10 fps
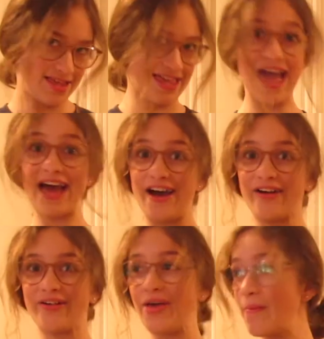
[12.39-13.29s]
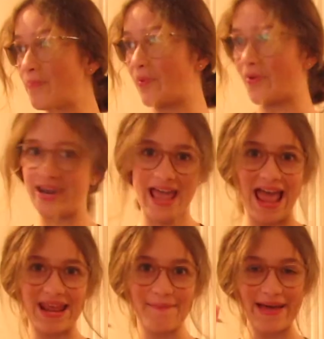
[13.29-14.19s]
Get a clipboard
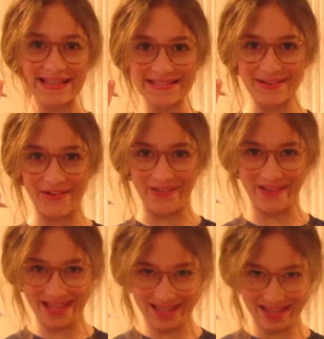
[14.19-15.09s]
and a pencil.